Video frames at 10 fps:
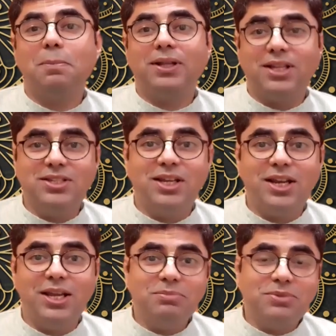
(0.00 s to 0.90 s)
Patanjali
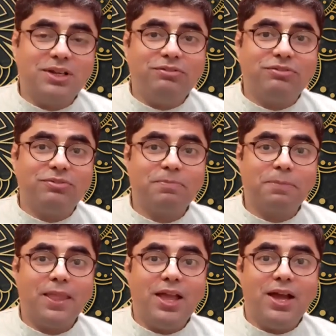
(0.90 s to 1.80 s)
himself.
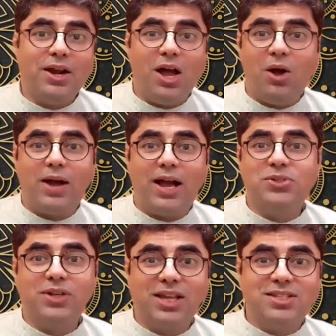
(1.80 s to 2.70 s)
Now, as
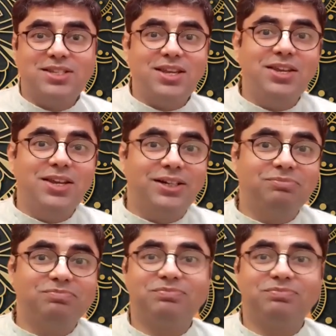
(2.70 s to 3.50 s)
you can see here,